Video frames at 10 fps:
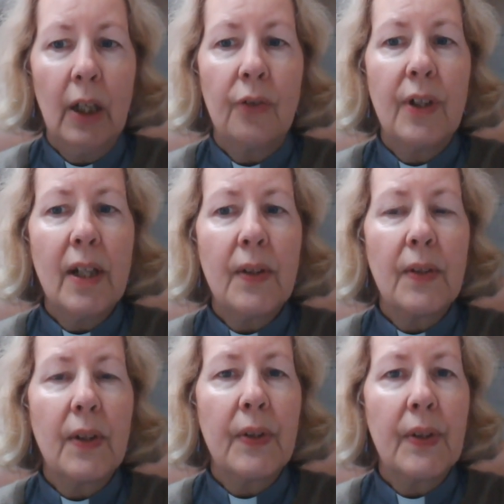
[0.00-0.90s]

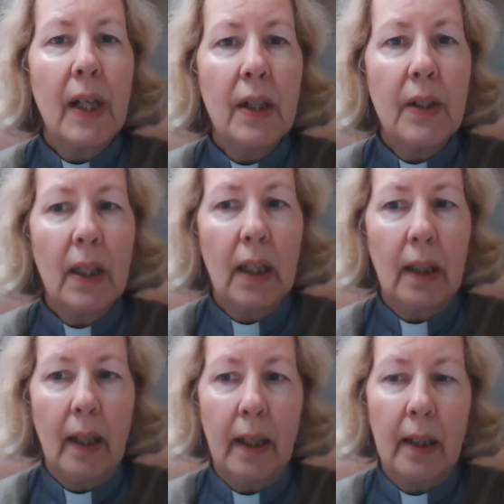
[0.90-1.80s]
Jesus is stating it
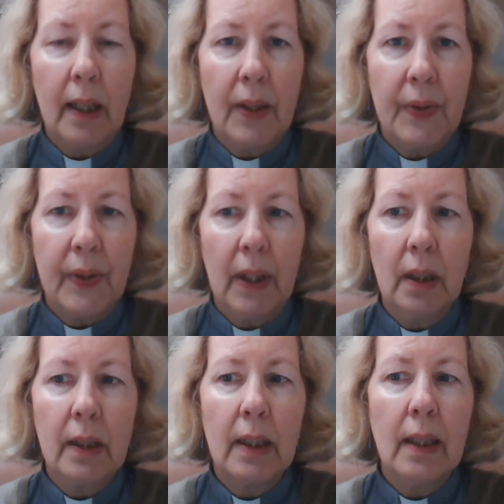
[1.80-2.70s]
like this in
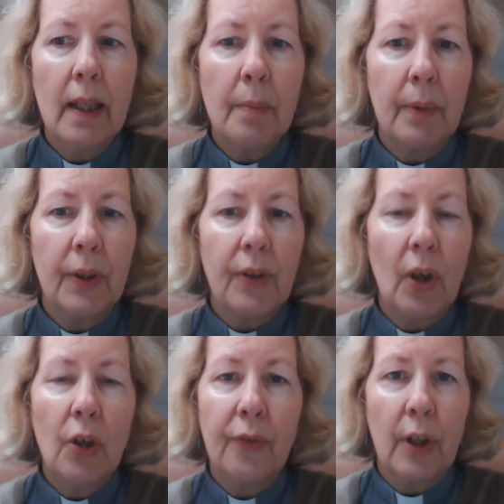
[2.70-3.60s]
a deliberate,
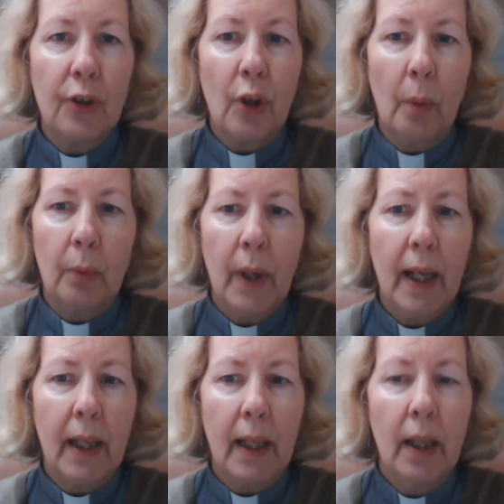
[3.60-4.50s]
over the top
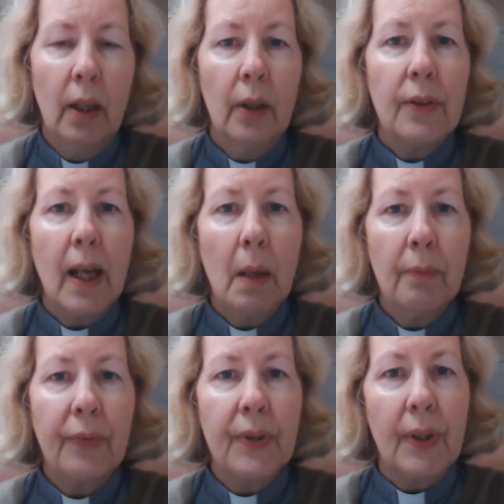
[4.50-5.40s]
way to
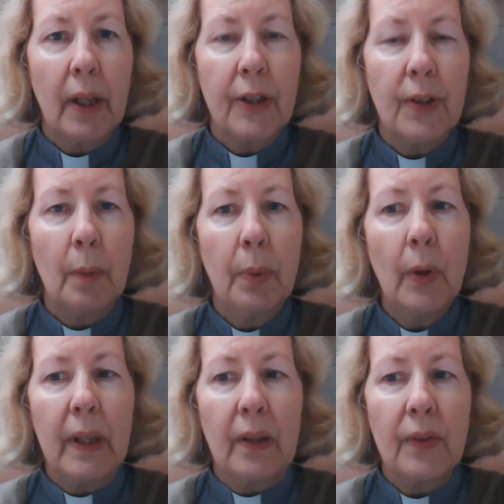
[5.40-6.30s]
emphasize the
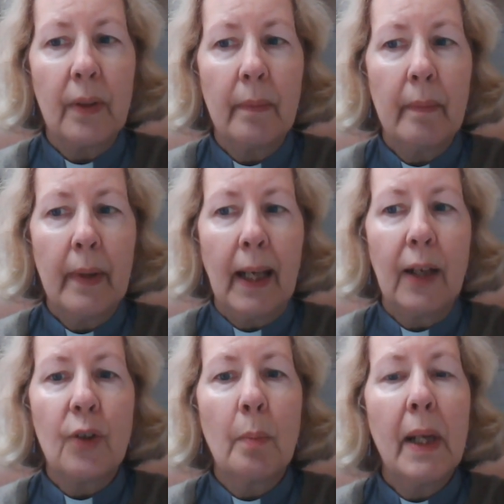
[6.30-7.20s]
point
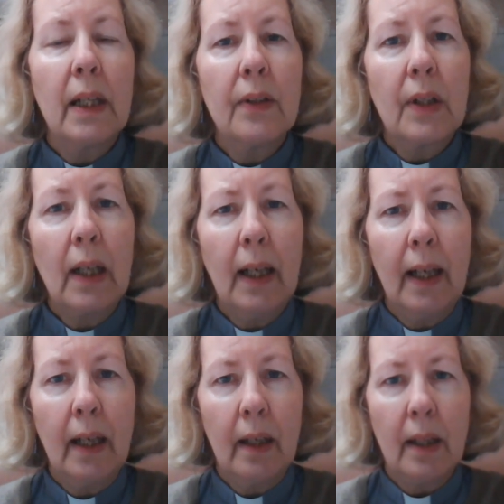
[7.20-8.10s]
and to make it
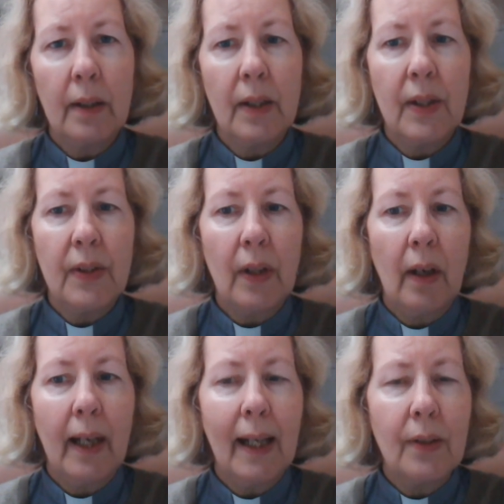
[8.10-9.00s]
clear that it is
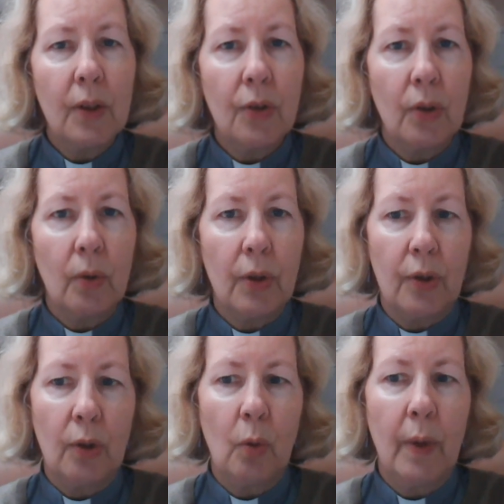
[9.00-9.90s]
our attitude
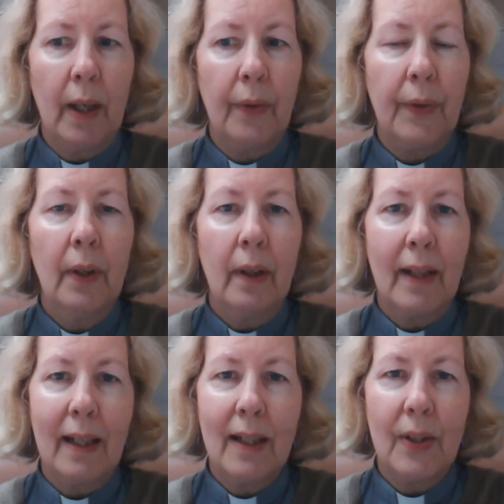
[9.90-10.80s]
to wealth
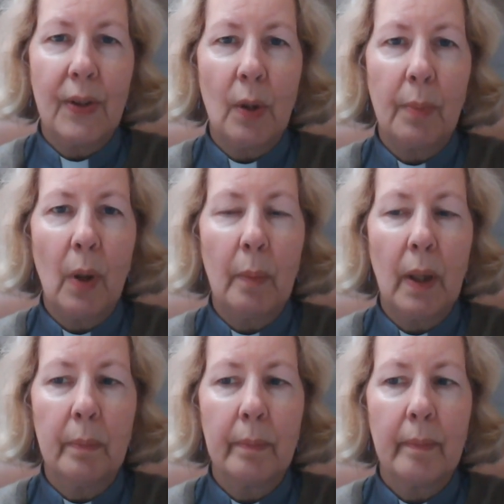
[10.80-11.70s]
that is the
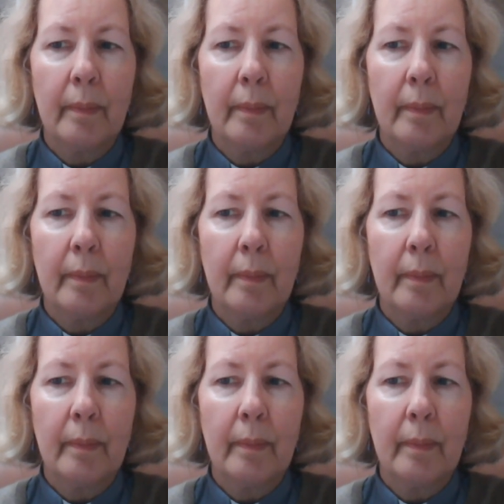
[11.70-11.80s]
problem.